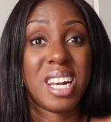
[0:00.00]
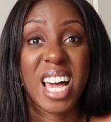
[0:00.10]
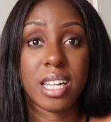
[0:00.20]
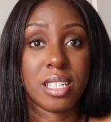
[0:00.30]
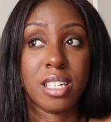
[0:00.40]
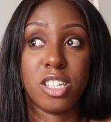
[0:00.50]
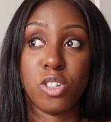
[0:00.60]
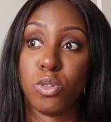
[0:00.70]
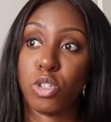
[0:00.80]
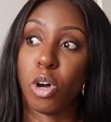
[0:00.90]
landing a
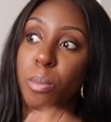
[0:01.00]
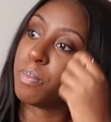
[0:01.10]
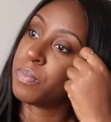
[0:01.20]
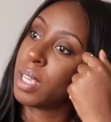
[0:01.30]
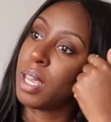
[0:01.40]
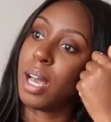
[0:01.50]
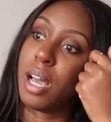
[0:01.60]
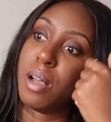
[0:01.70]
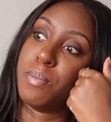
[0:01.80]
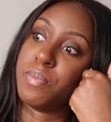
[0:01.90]
new job.
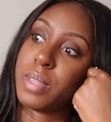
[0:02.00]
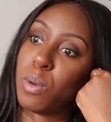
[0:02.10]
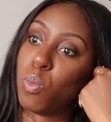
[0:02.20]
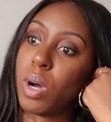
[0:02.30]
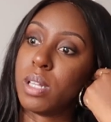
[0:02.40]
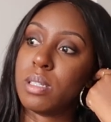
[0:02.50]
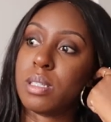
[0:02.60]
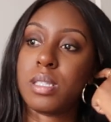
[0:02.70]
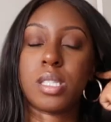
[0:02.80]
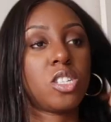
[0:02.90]
And
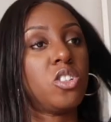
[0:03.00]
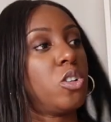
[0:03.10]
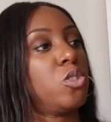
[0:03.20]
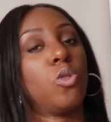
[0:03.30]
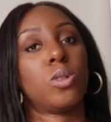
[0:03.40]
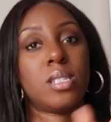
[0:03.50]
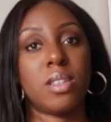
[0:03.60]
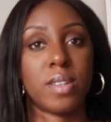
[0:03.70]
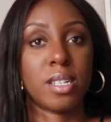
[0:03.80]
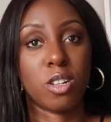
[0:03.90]
once your
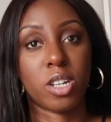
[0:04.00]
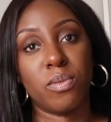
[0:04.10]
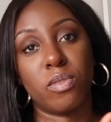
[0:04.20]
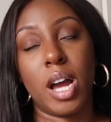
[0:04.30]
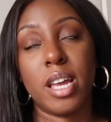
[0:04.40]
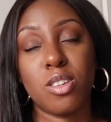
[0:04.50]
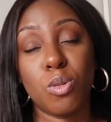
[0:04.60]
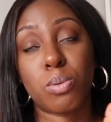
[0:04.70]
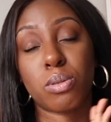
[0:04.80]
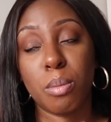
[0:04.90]
CV is looking right,
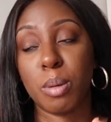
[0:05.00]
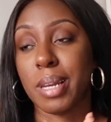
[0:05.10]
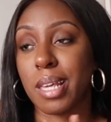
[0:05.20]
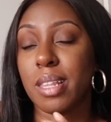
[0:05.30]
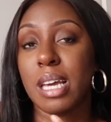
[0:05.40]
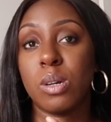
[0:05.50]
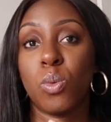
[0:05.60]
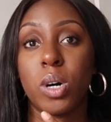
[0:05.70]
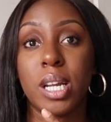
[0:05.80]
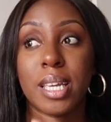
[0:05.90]
you probably then
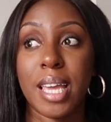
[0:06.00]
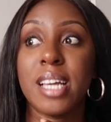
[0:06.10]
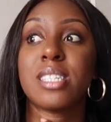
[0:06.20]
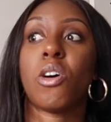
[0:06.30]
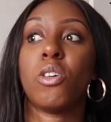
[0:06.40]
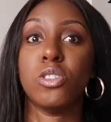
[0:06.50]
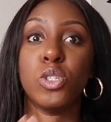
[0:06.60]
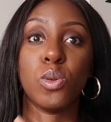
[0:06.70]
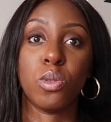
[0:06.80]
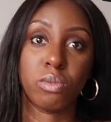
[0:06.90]
want to get
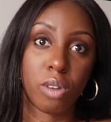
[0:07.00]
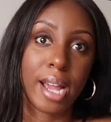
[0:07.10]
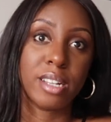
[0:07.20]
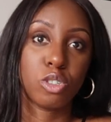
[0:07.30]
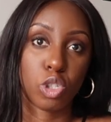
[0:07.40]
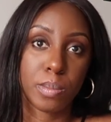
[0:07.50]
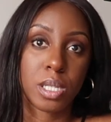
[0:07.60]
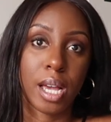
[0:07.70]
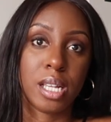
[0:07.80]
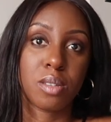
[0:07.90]
onto the right job
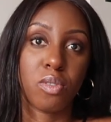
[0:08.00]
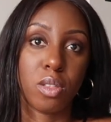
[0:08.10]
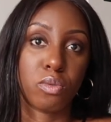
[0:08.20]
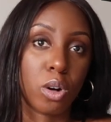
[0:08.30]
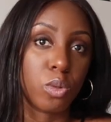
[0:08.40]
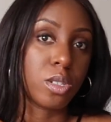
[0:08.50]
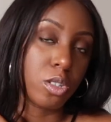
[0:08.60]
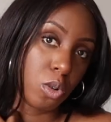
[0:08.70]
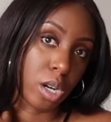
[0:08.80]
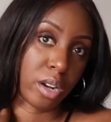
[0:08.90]
sites for the roles
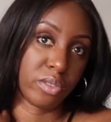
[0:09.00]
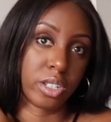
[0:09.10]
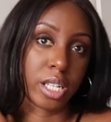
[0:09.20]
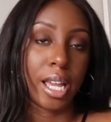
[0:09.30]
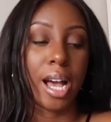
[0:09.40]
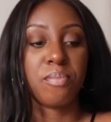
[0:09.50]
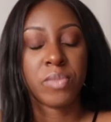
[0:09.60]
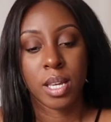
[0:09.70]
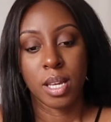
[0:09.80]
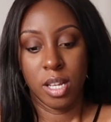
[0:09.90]
that you're kind of looking at.
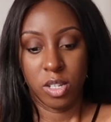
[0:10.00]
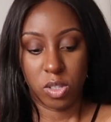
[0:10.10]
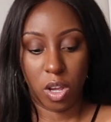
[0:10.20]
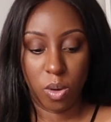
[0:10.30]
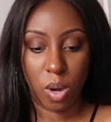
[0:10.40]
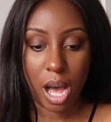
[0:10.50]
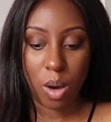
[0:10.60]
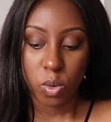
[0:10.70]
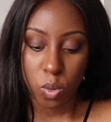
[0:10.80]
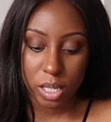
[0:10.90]
So
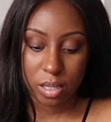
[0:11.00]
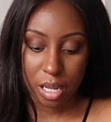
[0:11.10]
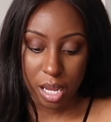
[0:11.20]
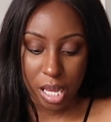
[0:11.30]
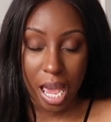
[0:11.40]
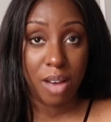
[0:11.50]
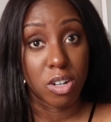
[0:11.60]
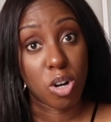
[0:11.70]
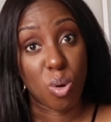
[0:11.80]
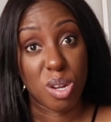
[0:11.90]
I would always say
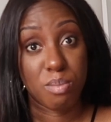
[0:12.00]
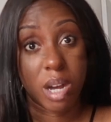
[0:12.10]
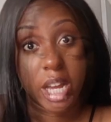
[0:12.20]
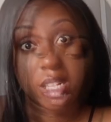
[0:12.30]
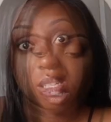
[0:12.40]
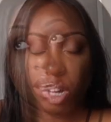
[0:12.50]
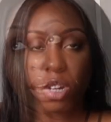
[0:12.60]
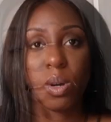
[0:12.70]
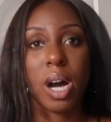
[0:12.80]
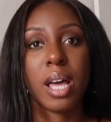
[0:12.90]
a goal in mind.
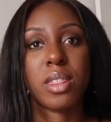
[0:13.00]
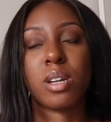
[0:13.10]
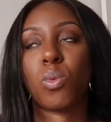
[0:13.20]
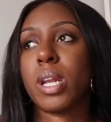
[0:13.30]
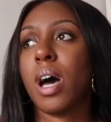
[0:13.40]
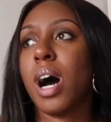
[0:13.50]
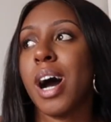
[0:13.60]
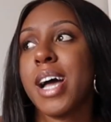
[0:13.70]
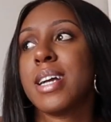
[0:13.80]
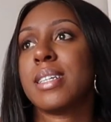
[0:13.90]
So I think when
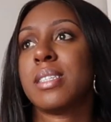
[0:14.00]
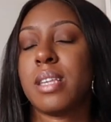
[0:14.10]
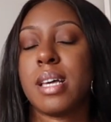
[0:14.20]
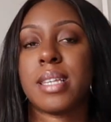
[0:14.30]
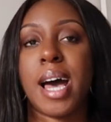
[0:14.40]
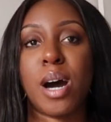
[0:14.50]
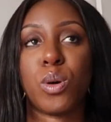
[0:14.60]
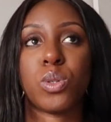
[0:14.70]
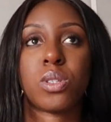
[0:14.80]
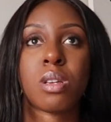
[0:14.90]
I set
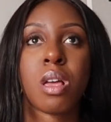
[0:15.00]
out